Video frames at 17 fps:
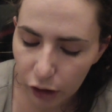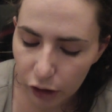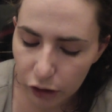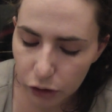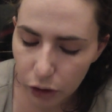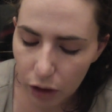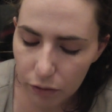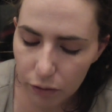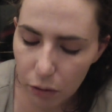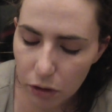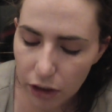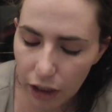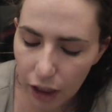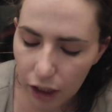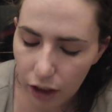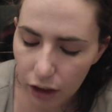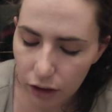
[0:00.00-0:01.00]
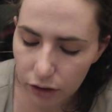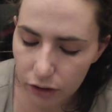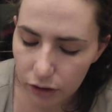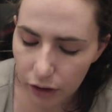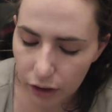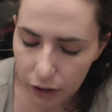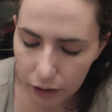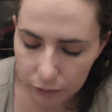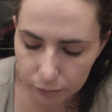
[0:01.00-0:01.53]
So I've always had,
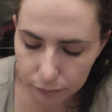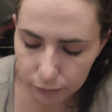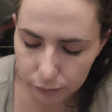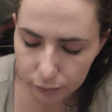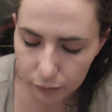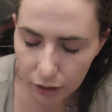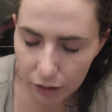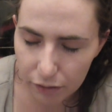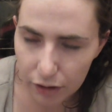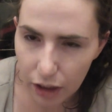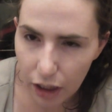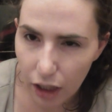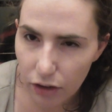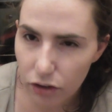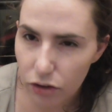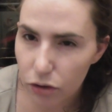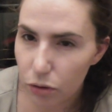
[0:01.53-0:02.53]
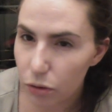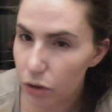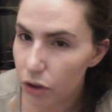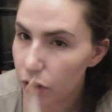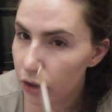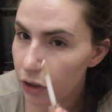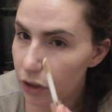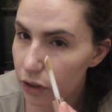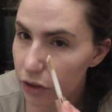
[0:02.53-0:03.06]
like the last 2
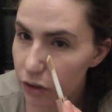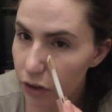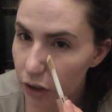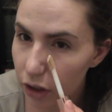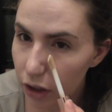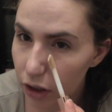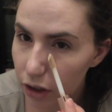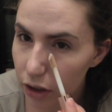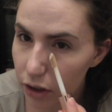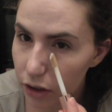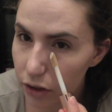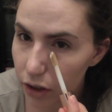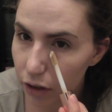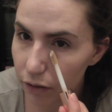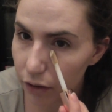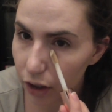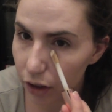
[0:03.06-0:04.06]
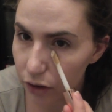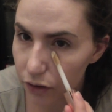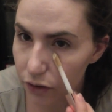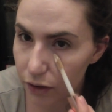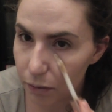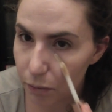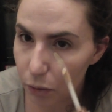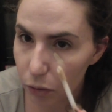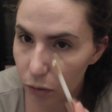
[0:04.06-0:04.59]
years, I think it is, I've had a
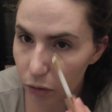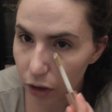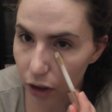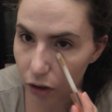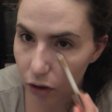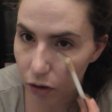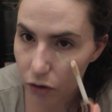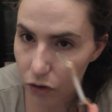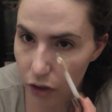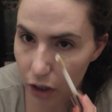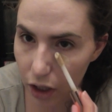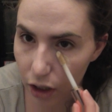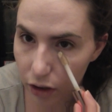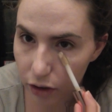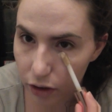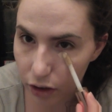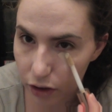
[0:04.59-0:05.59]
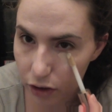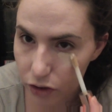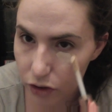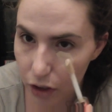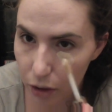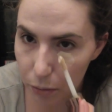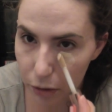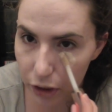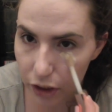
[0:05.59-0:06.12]
SIM only contract, and I just
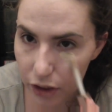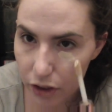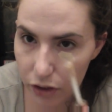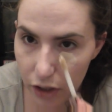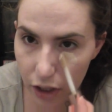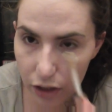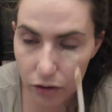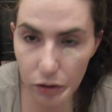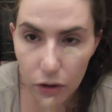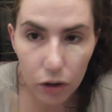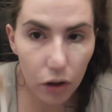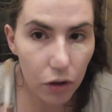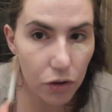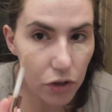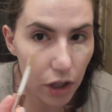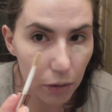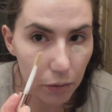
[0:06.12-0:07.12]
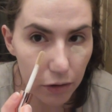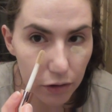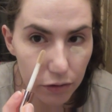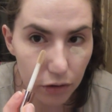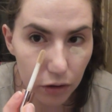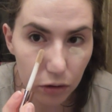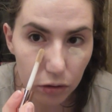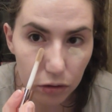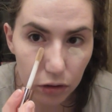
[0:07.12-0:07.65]
upgraded that to a contract with a
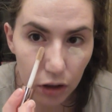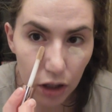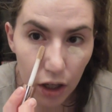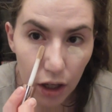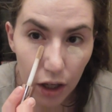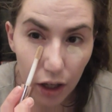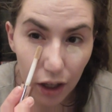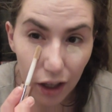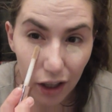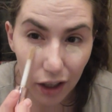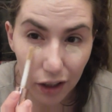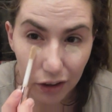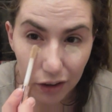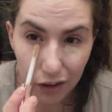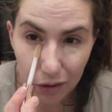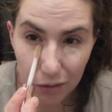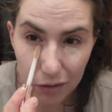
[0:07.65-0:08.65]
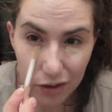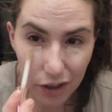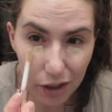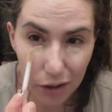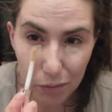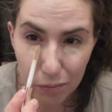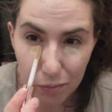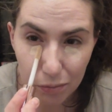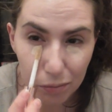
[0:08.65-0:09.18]
phone, and it was like
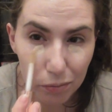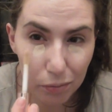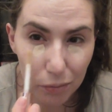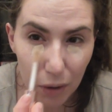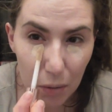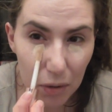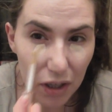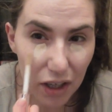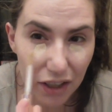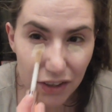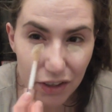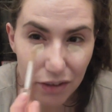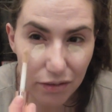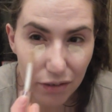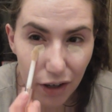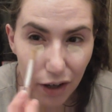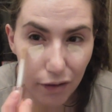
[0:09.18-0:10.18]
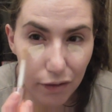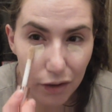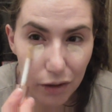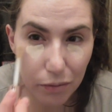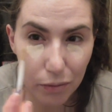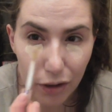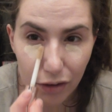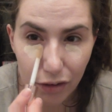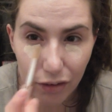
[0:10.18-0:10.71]
maybe an extra £5 a
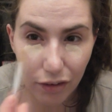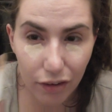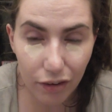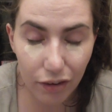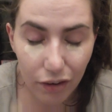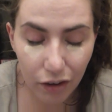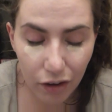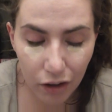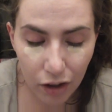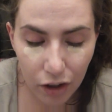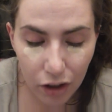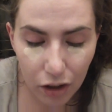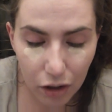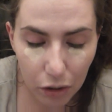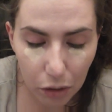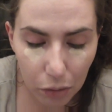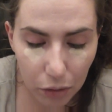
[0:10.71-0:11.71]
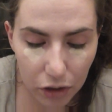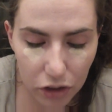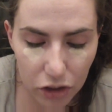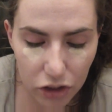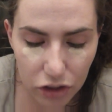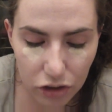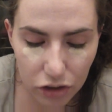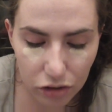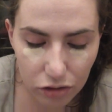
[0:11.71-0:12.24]
month,
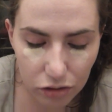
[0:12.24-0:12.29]
which